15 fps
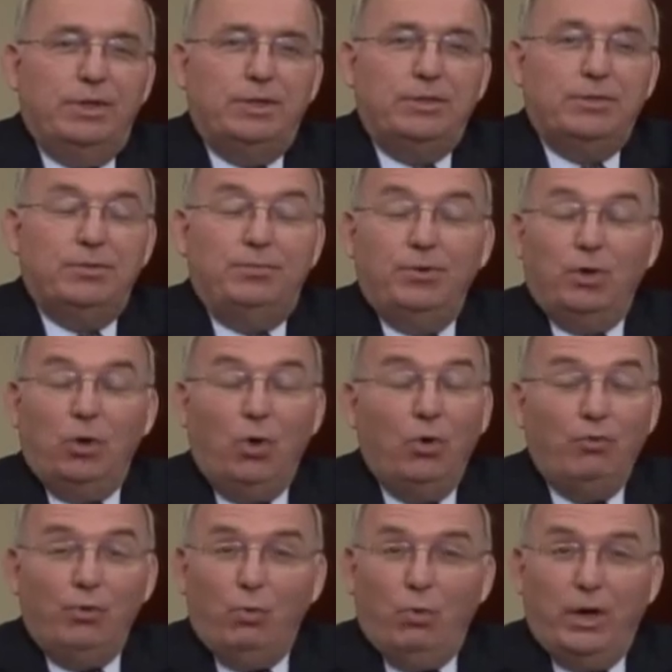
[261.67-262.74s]
to feel
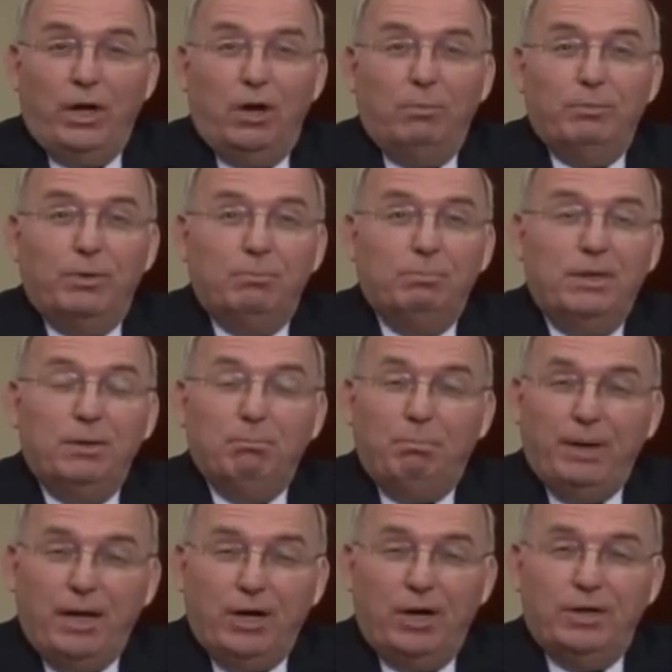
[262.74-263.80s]
overwhelmed and be
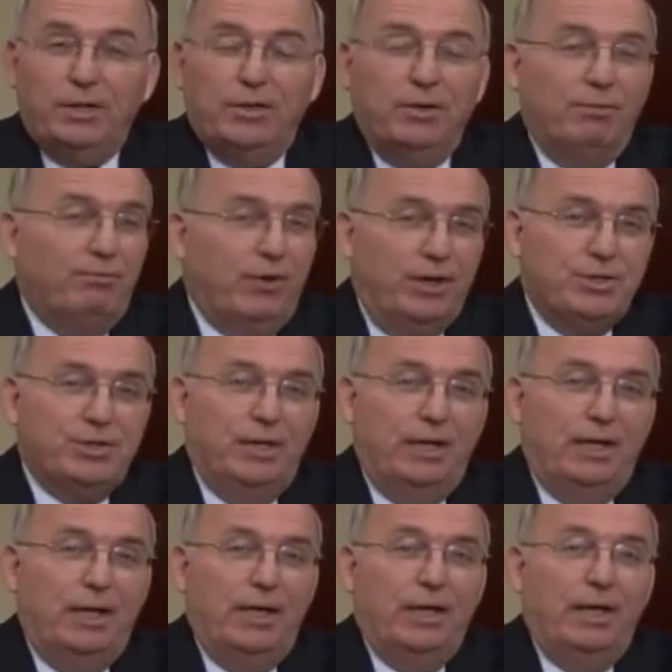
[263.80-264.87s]
impaired in their functioning,
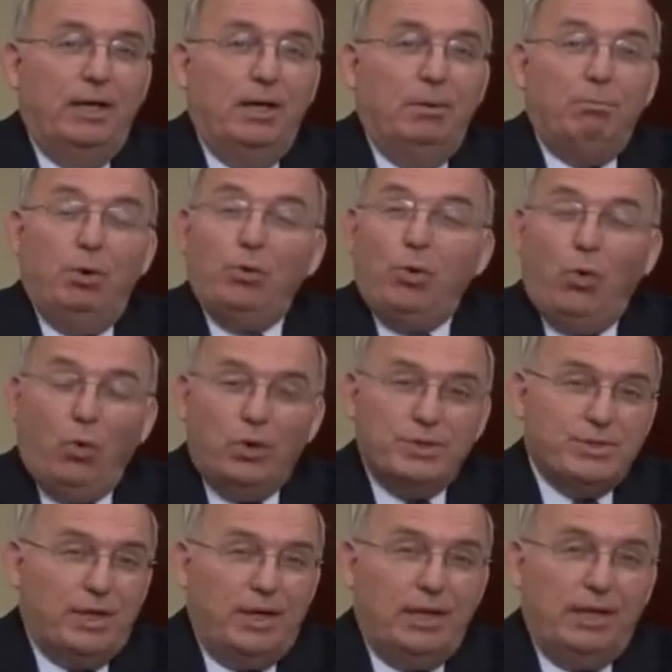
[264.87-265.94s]
both
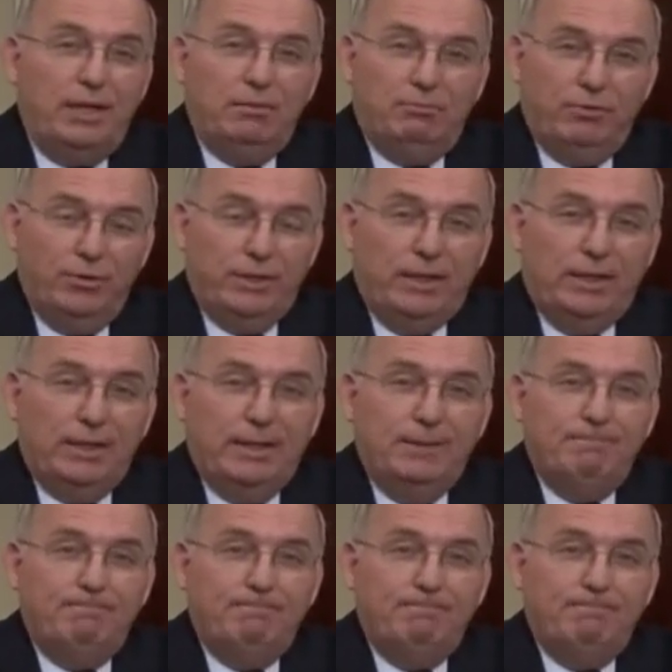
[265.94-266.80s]
horizontally and vertically.